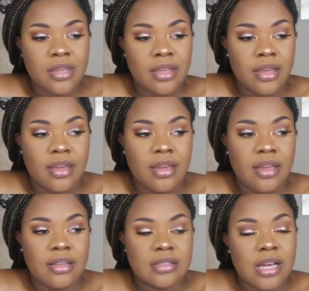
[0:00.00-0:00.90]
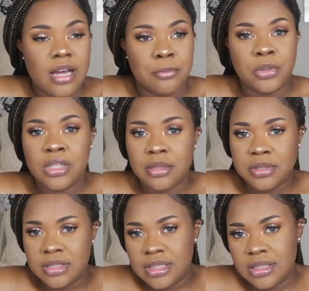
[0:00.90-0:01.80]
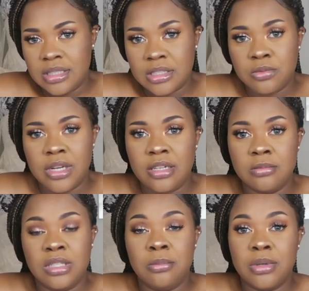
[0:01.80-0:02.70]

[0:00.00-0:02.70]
And I put up statistics randomly,